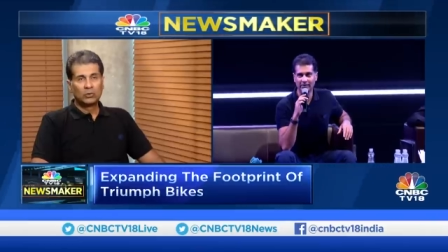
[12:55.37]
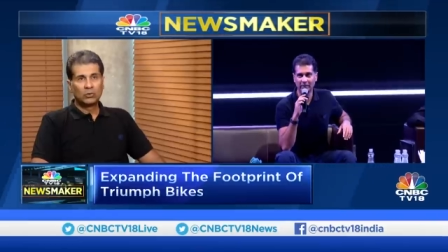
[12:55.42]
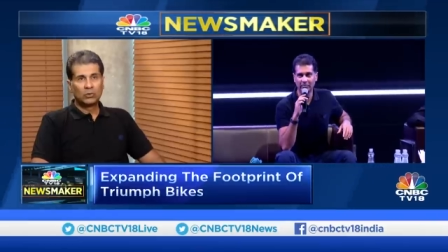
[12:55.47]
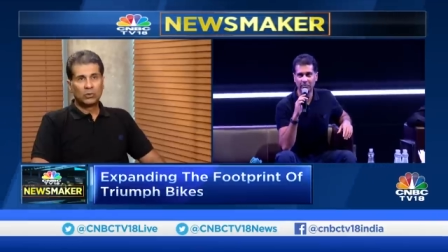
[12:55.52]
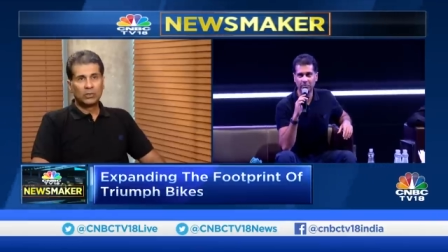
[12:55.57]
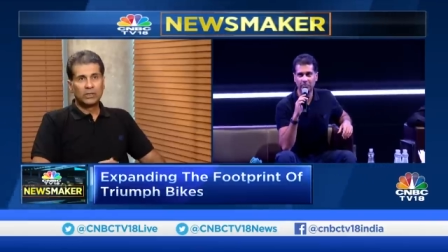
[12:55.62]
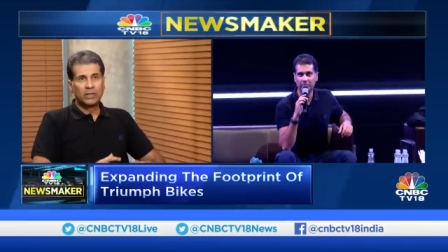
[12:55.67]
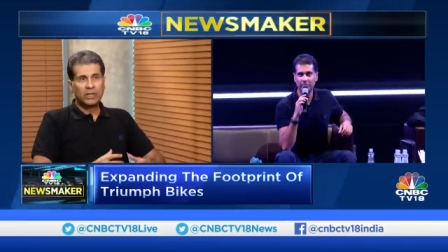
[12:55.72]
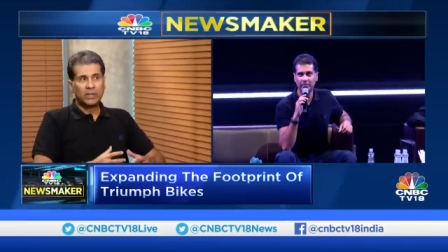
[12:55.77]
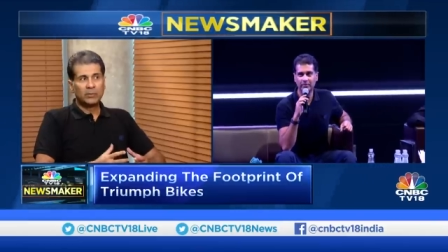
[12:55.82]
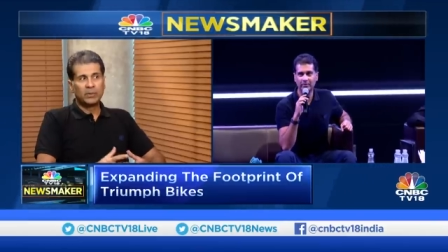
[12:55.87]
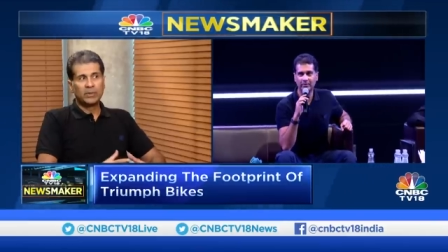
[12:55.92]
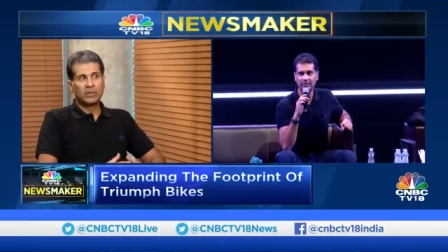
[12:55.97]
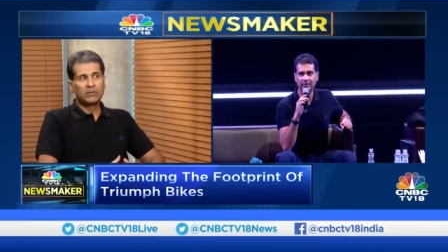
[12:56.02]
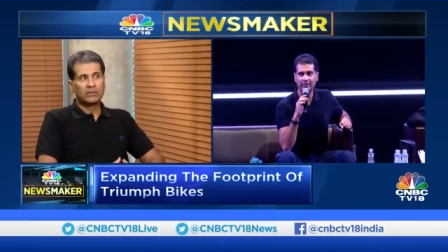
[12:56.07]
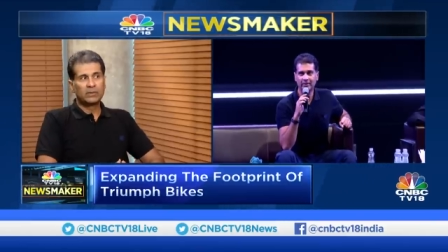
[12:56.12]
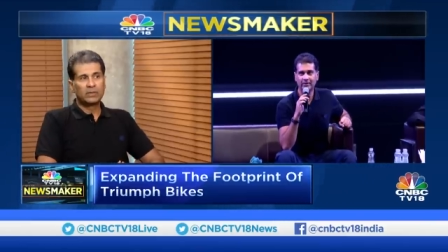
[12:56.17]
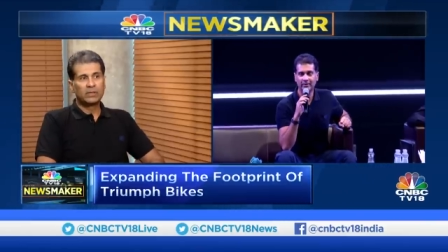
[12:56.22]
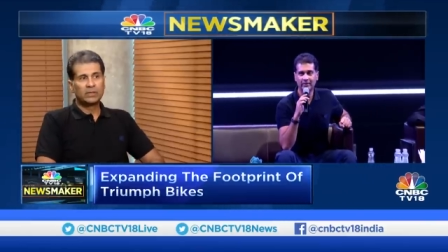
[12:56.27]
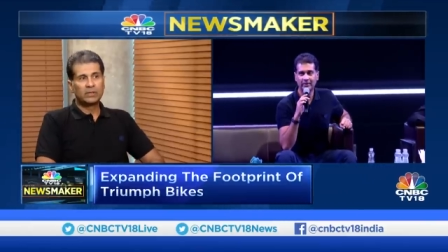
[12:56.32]
So in
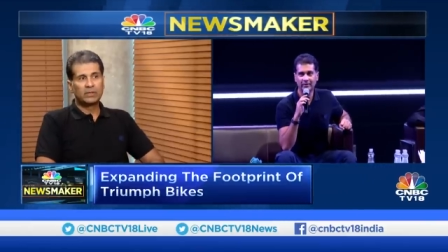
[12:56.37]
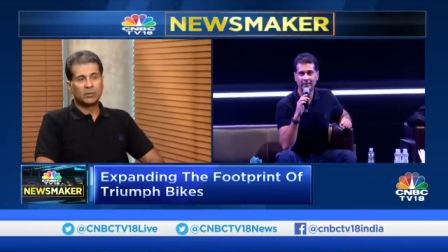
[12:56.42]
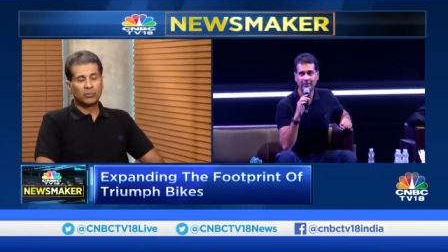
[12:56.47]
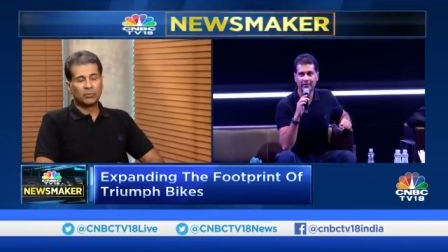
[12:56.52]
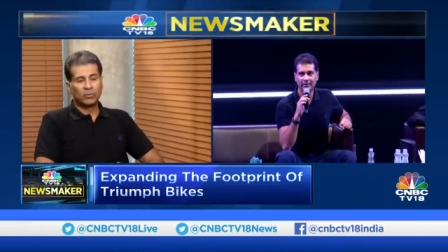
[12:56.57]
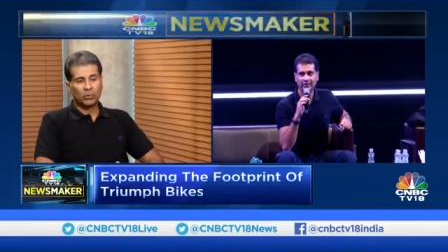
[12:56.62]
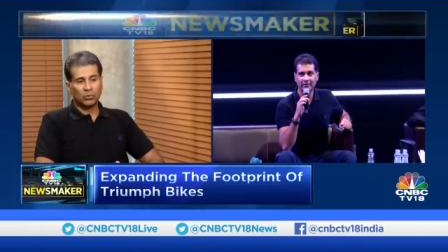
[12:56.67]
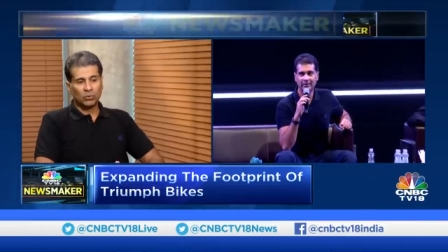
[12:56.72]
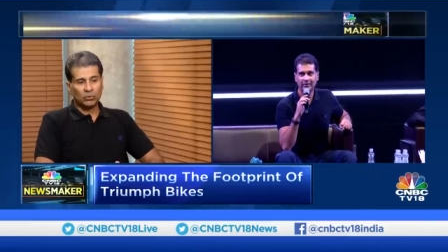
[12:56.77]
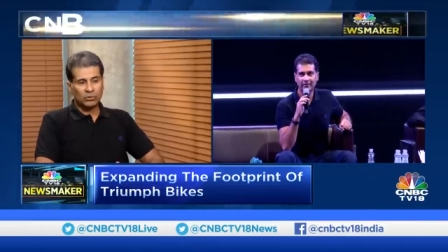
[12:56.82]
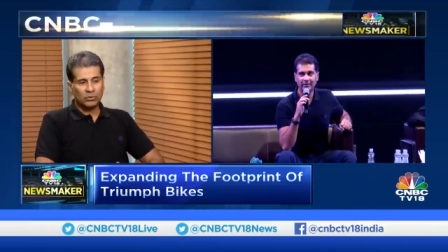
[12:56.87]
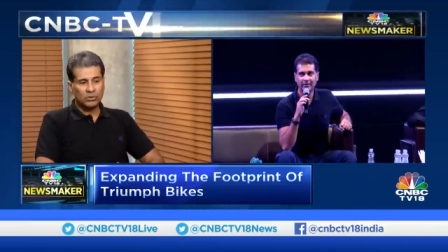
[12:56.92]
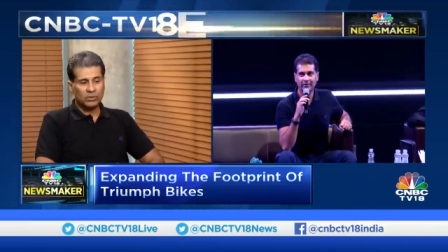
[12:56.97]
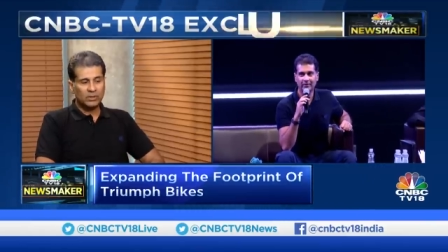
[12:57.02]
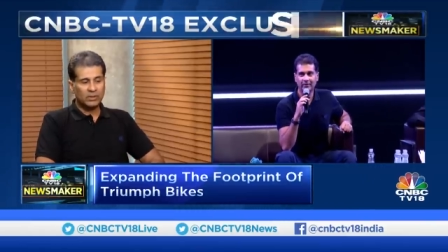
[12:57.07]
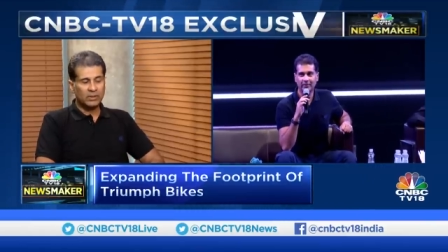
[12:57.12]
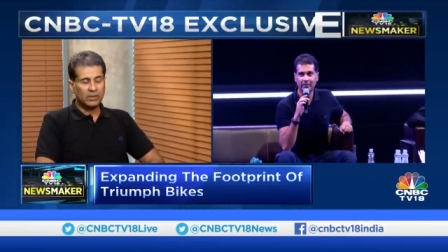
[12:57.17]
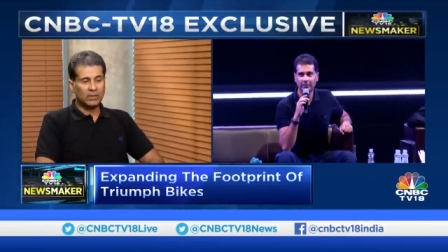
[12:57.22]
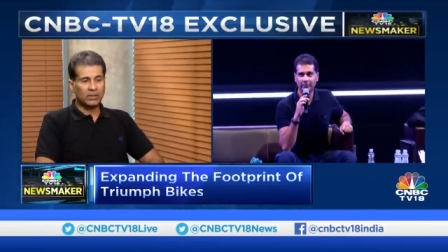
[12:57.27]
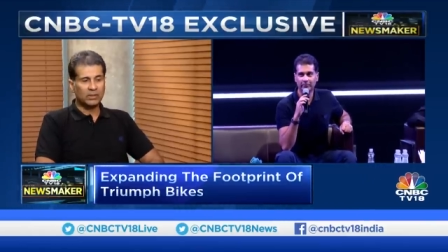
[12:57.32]
keeping with this approach, hmm.